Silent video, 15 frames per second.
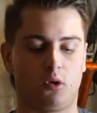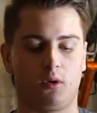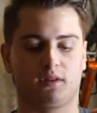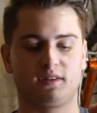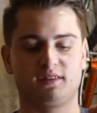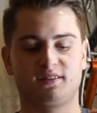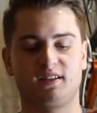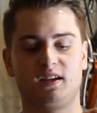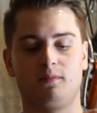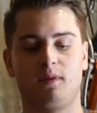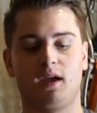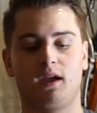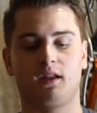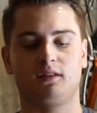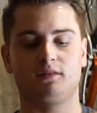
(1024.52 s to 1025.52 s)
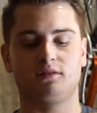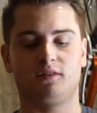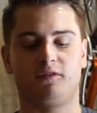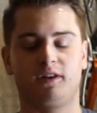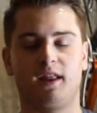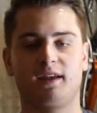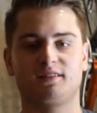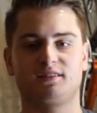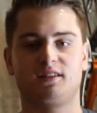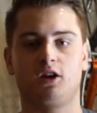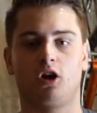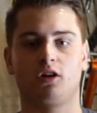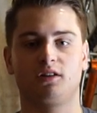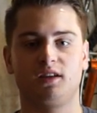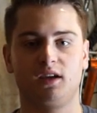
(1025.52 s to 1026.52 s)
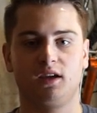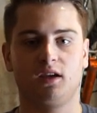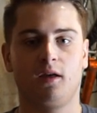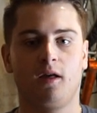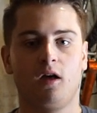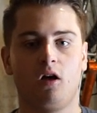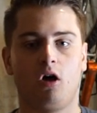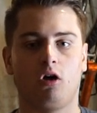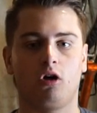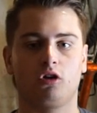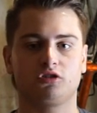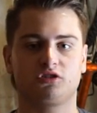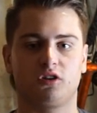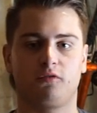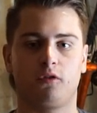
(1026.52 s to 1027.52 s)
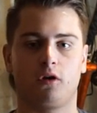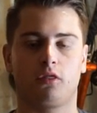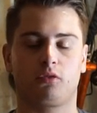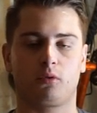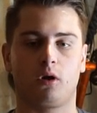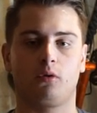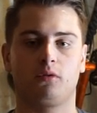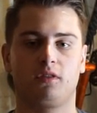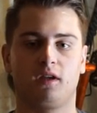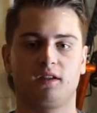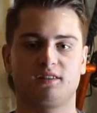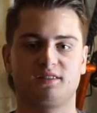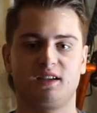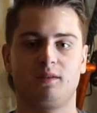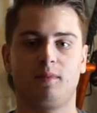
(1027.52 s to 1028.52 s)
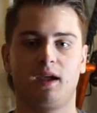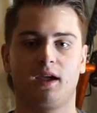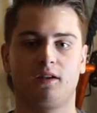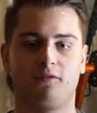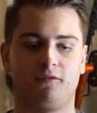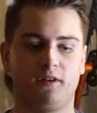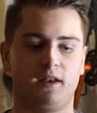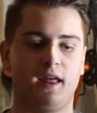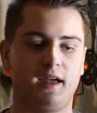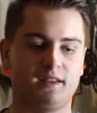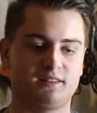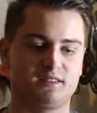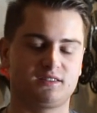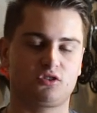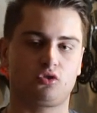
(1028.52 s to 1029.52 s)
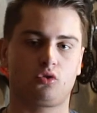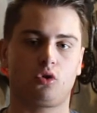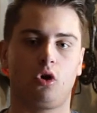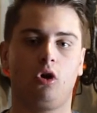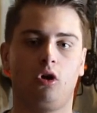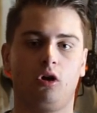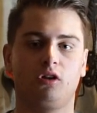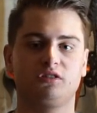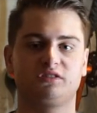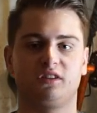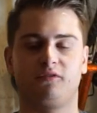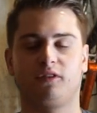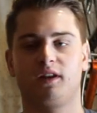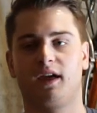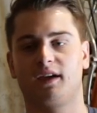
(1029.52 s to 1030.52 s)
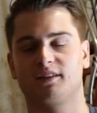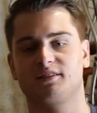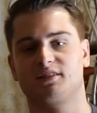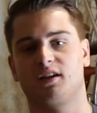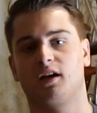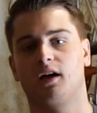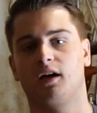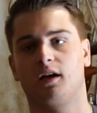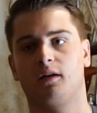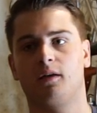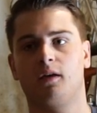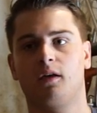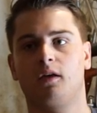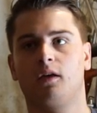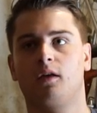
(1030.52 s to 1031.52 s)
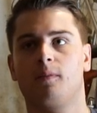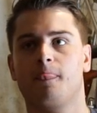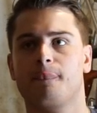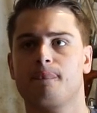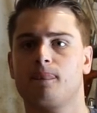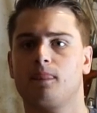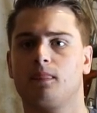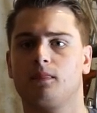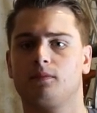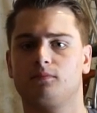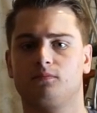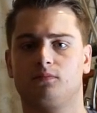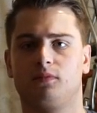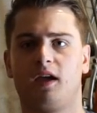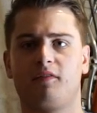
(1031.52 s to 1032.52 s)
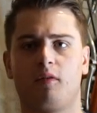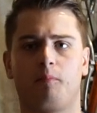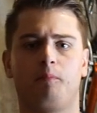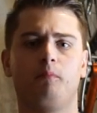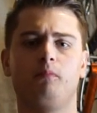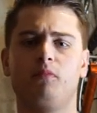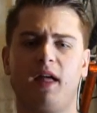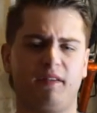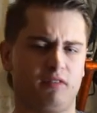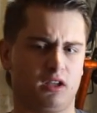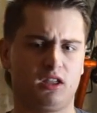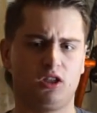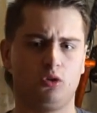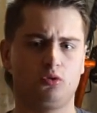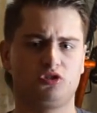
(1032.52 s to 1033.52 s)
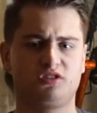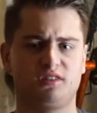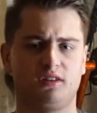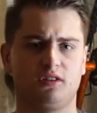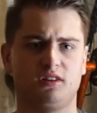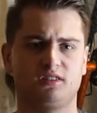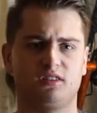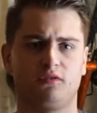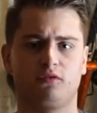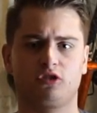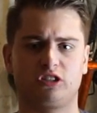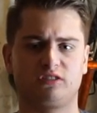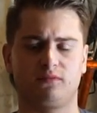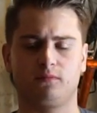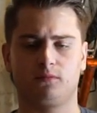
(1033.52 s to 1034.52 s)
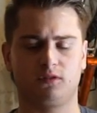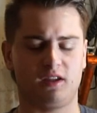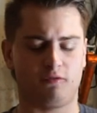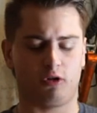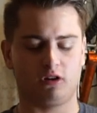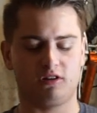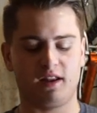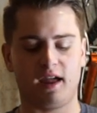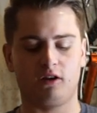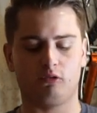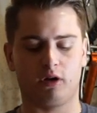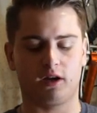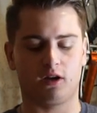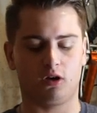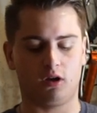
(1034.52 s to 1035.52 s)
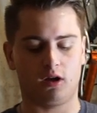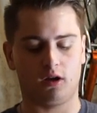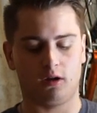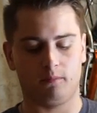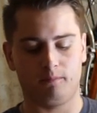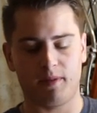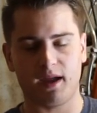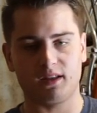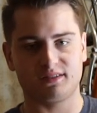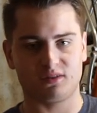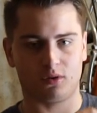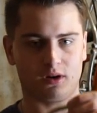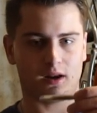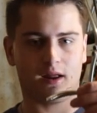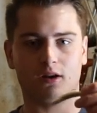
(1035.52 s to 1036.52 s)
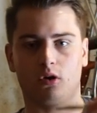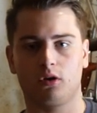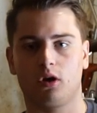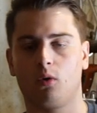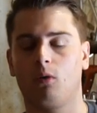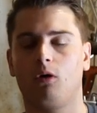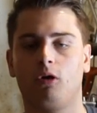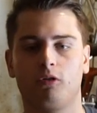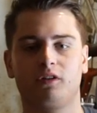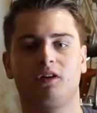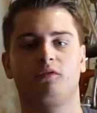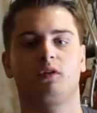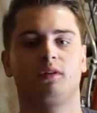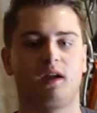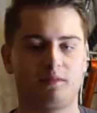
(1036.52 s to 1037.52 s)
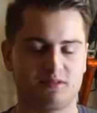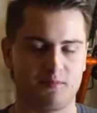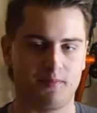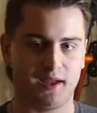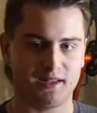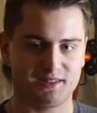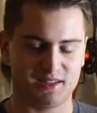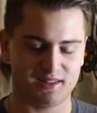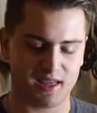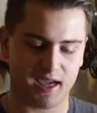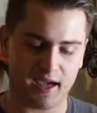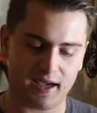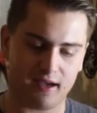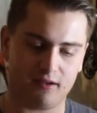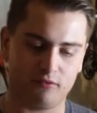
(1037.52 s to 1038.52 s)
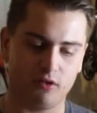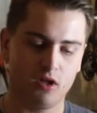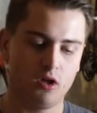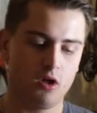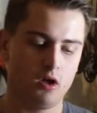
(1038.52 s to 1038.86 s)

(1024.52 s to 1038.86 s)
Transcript: throwing the Z-Man Finesse TRD. I'll also throw the Z-Man Finesse Crawls, the Finesse... Uh, they have a they have a huge series of just different Ned rig um, baits on. I don't know all the different types of baits that they have